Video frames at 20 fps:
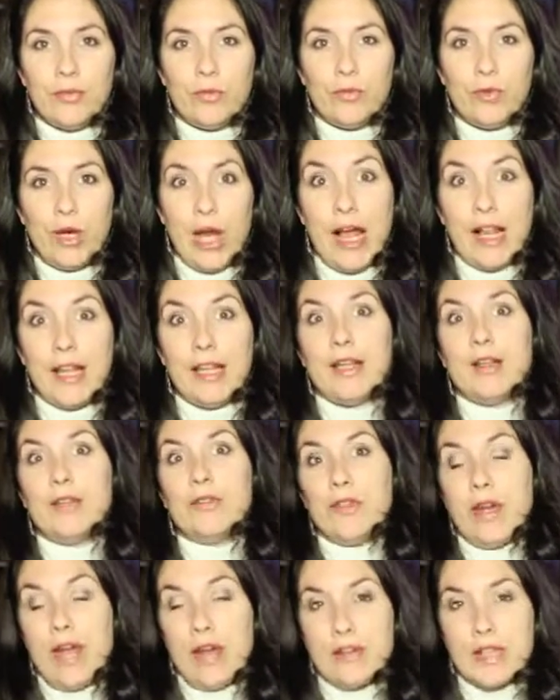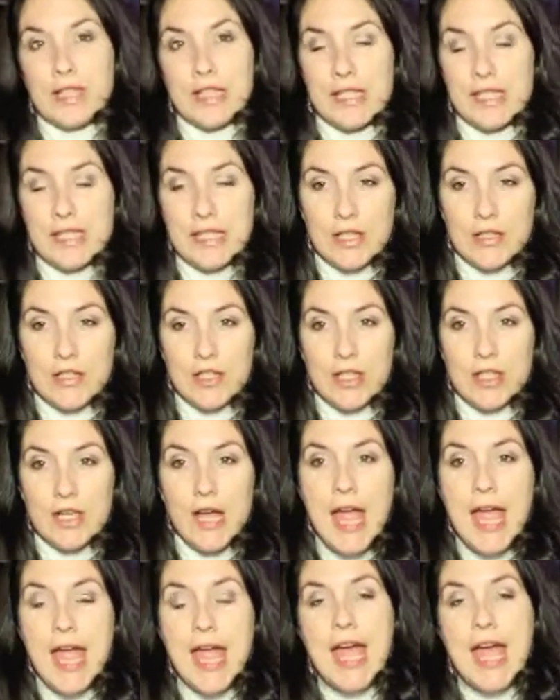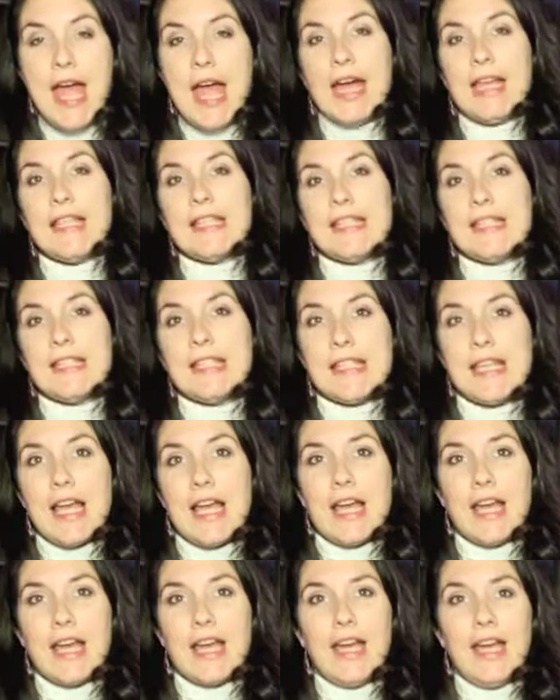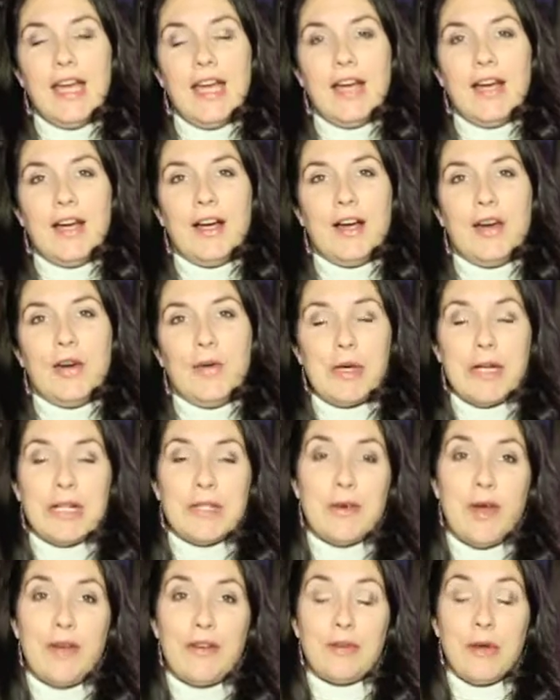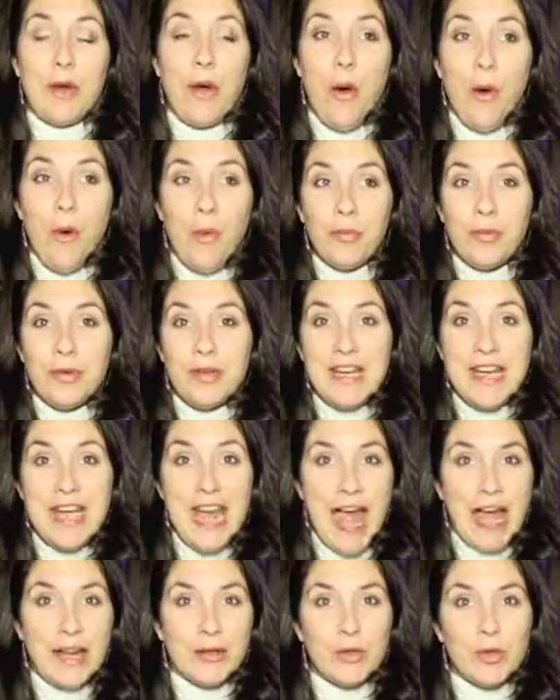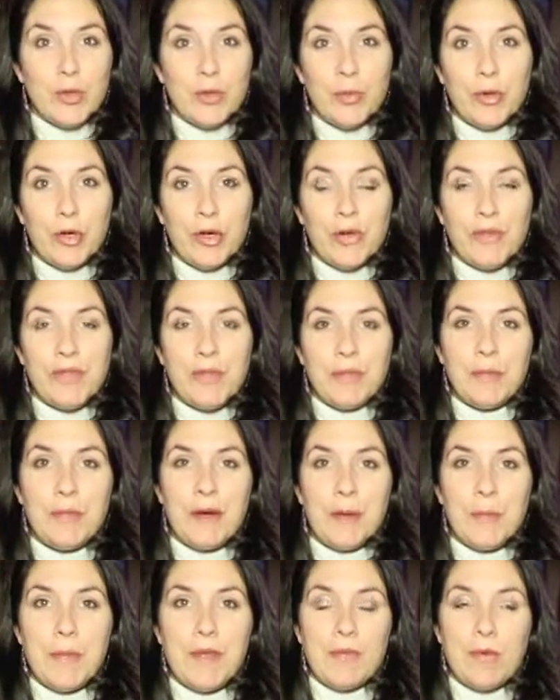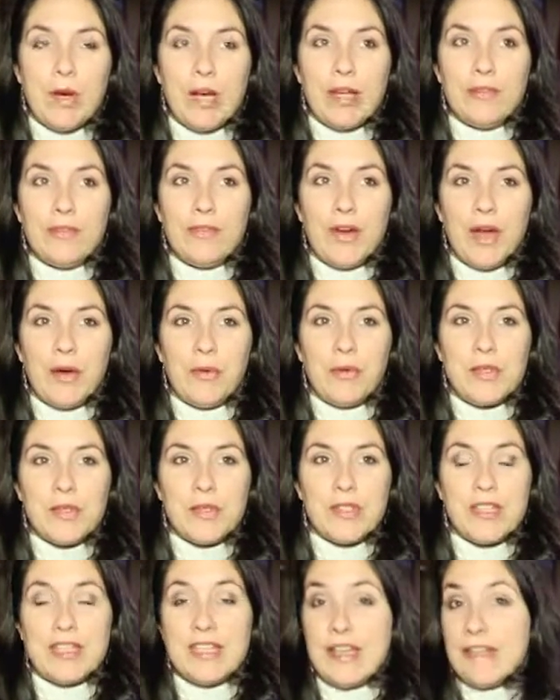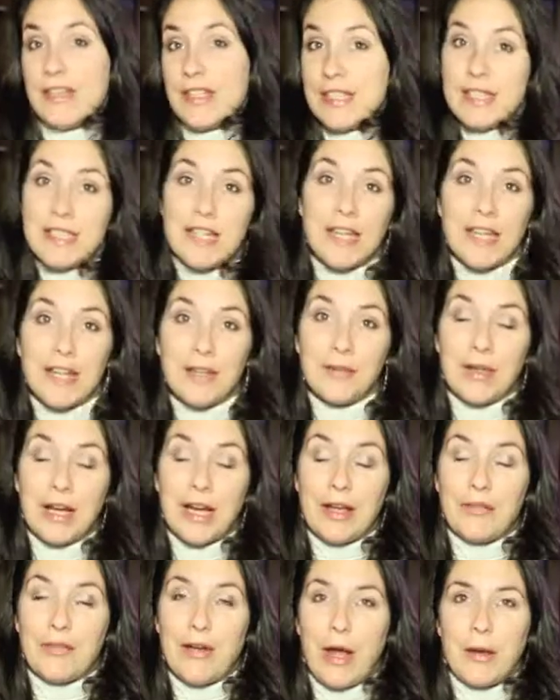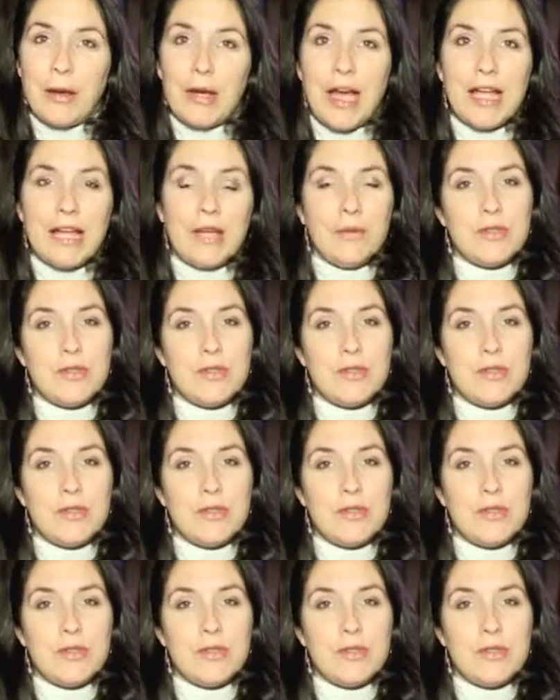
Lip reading: reality of having C-section, and since I wanted to have a home natural birth with my midwife, I was devastated when I found out.